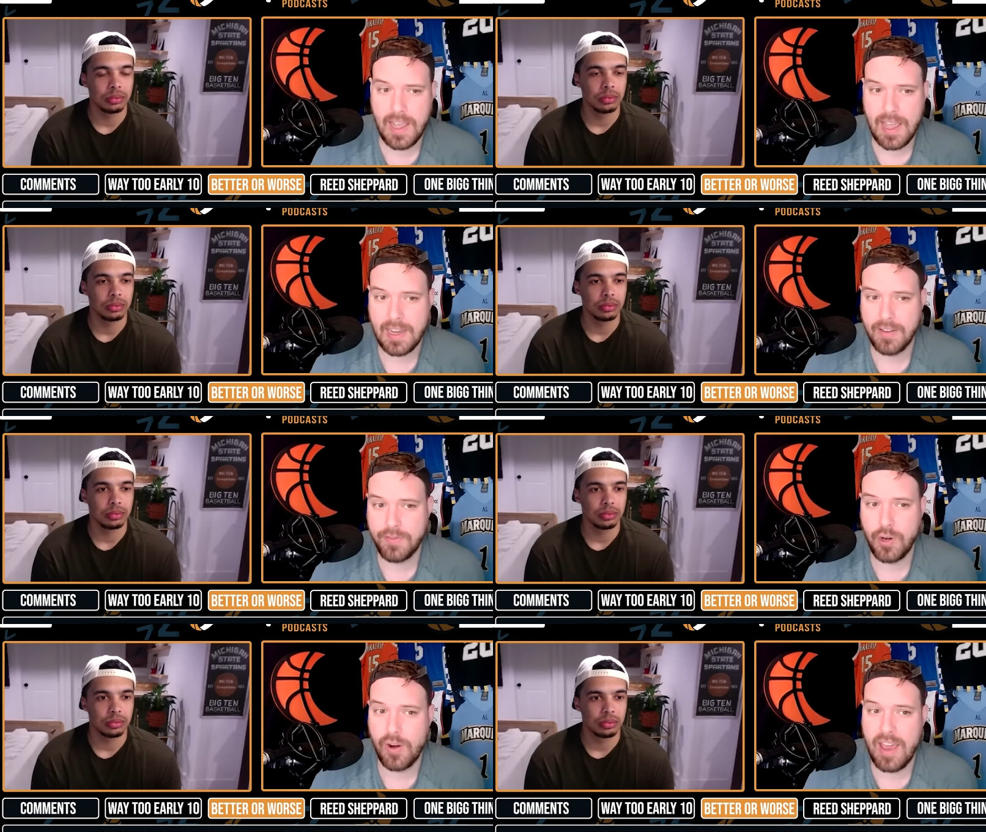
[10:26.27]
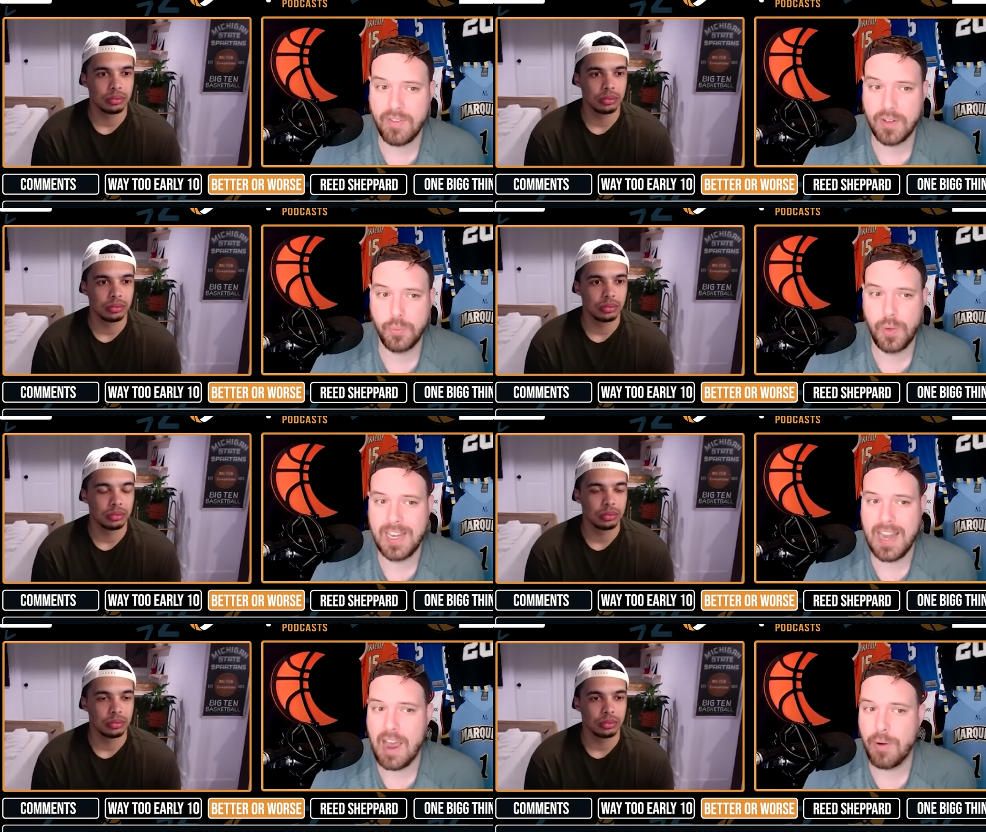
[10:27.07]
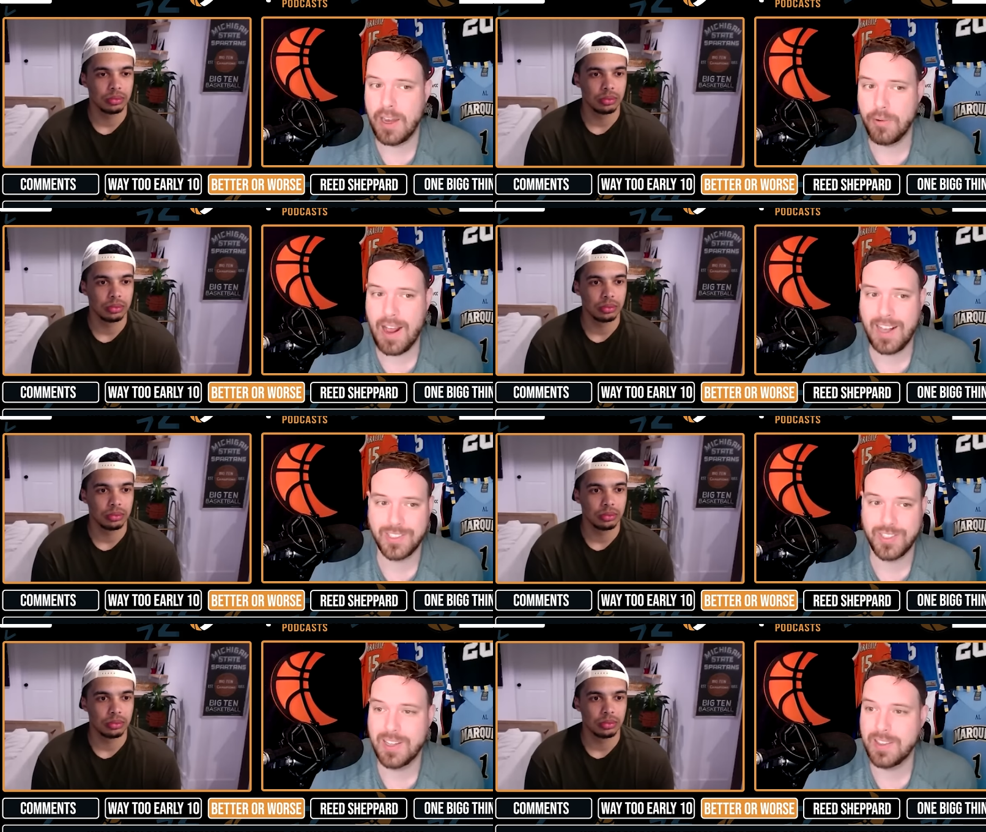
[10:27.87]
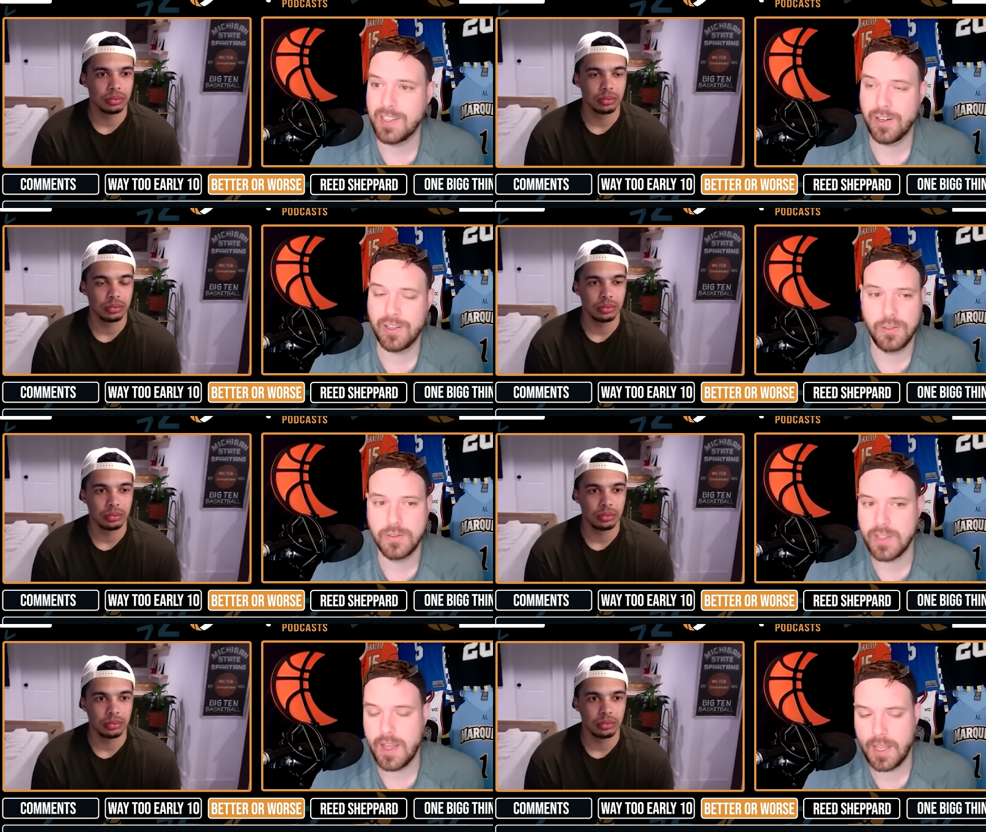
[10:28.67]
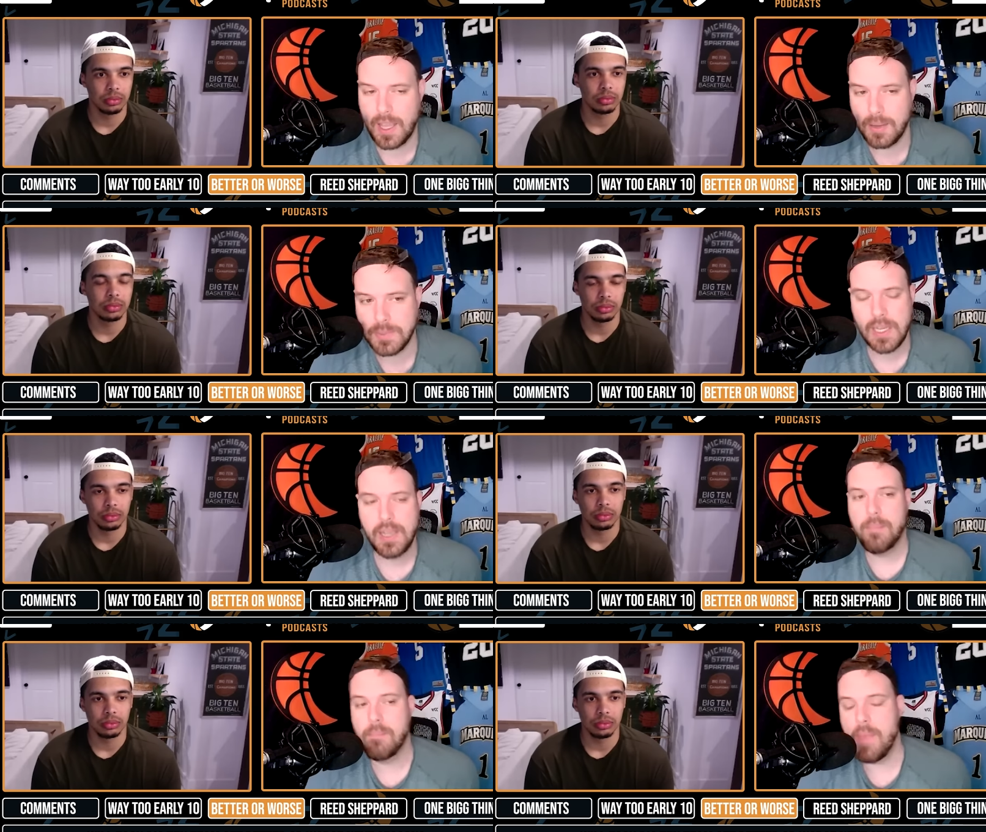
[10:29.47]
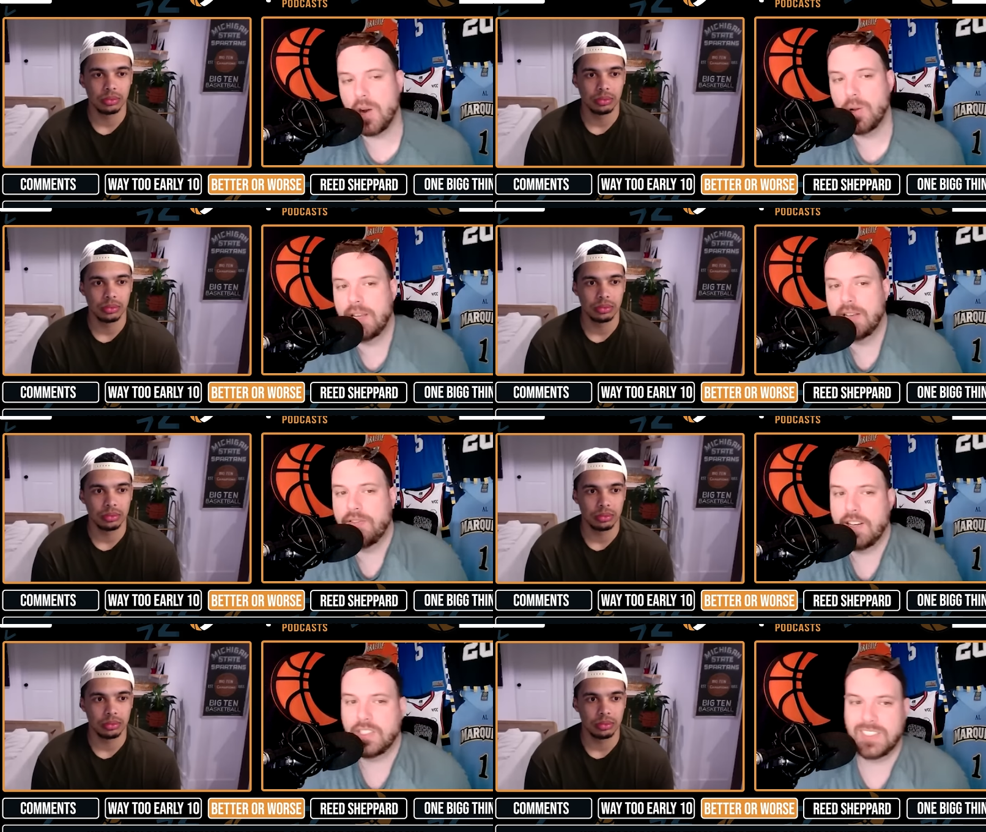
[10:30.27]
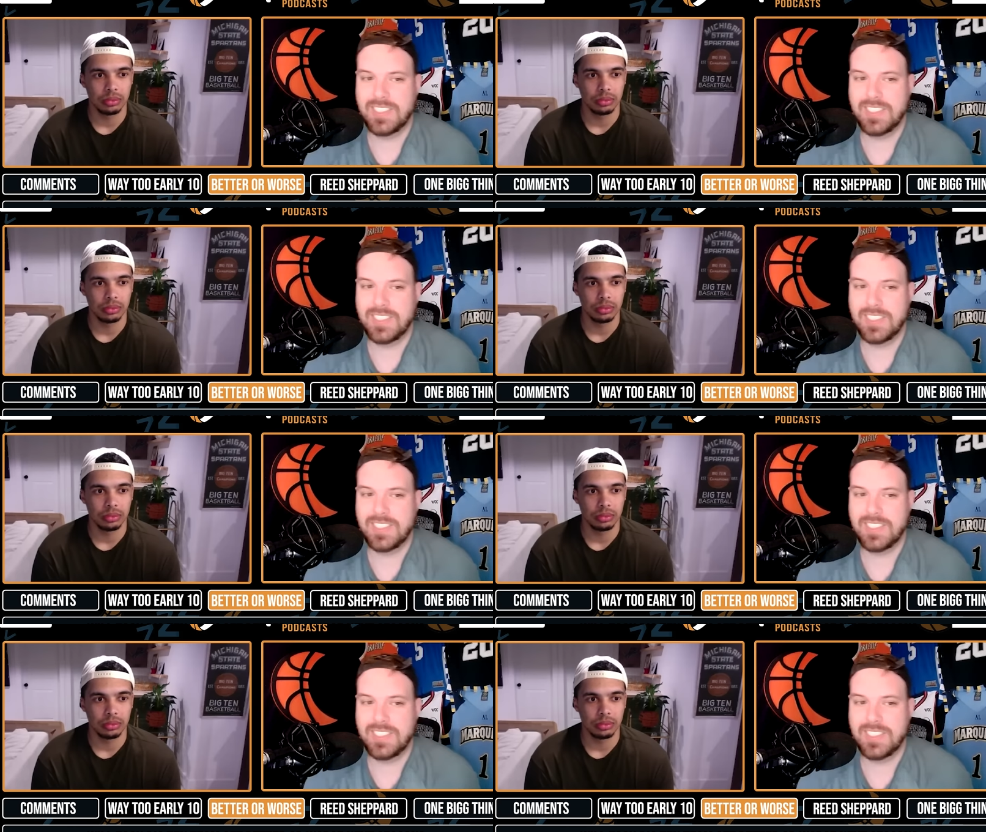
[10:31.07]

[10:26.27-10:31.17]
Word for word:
Speaker 1: And if you don't have a win-now-ready roster, I think you're going to lose a lot of games. Maryland finished